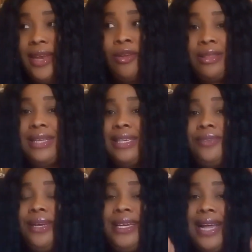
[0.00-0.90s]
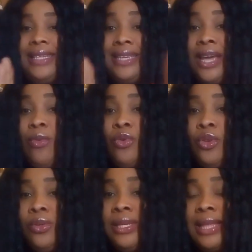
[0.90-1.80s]
Not necessarily that they will
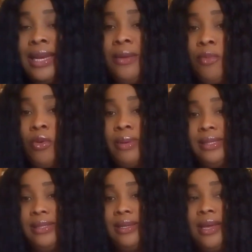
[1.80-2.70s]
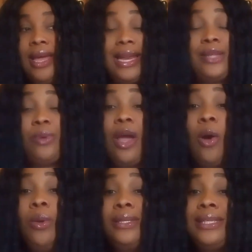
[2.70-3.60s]
use it at the moment. That's why I
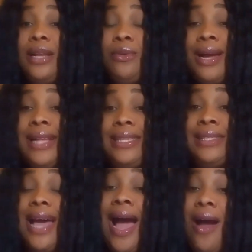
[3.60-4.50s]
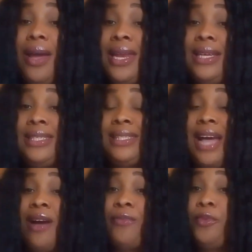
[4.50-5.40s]
always tell you guys that our
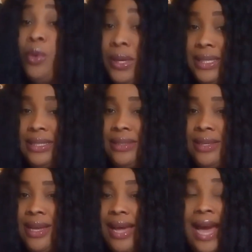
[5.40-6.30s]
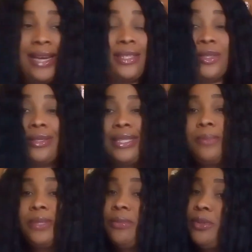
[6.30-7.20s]
energies are fluid and is
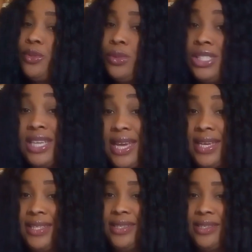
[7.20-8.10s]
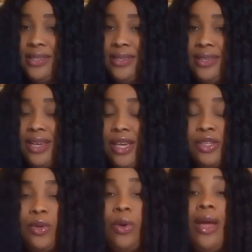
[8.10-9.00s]
susceptible to change.
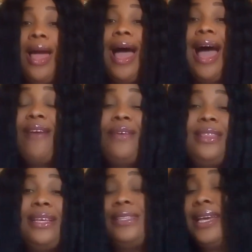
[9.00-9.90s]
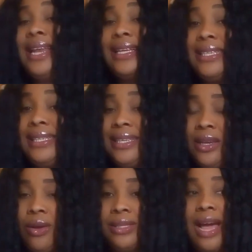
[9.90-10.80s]
So having these energies
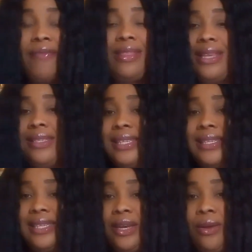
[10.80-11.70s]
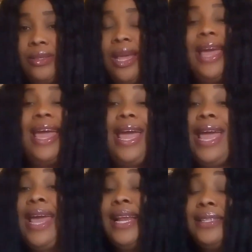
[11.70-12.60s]
in us, having these things in us,
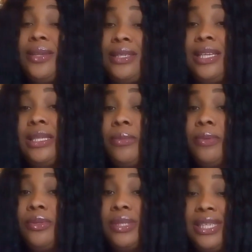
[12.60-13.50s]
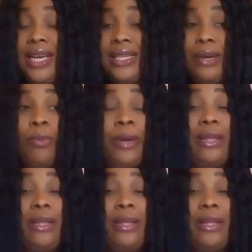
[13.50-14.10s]
it is susceptible to change.